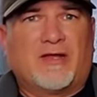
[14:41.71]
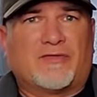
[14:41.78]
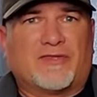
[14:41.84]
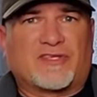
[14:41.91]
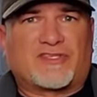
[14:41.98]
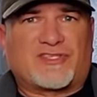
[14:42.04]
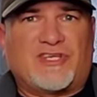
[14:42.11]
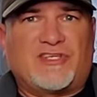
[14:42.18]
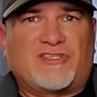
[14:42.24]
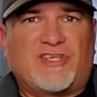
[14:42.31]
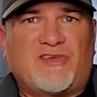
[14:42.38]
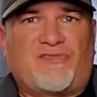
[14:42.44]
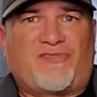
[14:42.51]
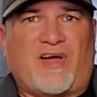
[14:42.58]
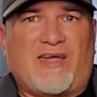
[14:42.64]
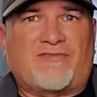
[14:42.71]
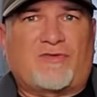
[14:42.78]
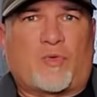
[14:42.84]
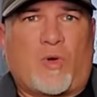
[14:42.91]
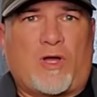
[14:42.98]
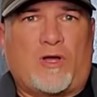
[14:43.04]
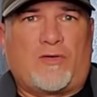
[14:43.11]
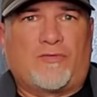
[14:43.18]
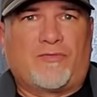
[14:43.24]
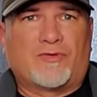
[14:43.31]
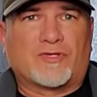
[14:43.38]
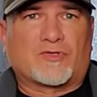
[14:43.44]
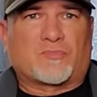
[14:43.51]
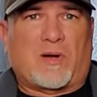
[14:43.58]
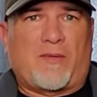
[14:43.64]
the CZ-512
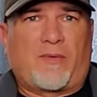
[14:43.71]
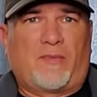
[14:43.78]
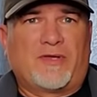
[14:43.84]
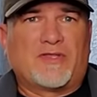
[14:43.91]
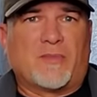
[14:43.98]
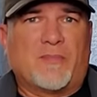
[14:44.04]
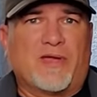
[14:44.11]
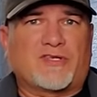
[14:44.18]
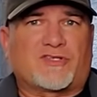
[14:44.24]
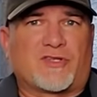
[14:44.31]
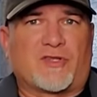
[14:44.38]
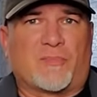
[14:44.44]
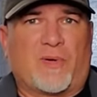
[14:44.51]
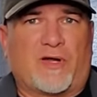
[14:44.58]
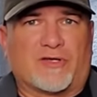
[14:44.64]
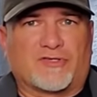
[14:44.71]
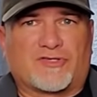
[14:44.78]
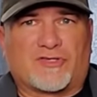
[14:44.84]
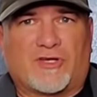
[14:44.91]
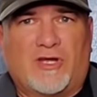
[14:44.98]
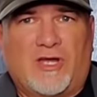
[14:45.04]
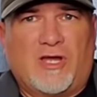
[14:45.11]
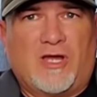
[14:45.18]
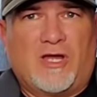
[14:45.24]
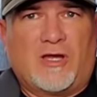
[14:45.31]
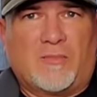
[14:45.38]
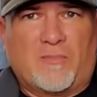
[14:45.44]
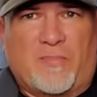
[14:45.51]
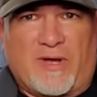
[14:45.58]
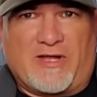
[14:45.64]
is probably the best of the bunch.
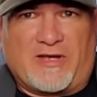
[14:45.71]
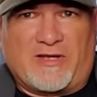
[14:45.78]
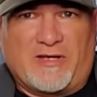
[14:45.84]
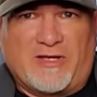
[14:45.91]
But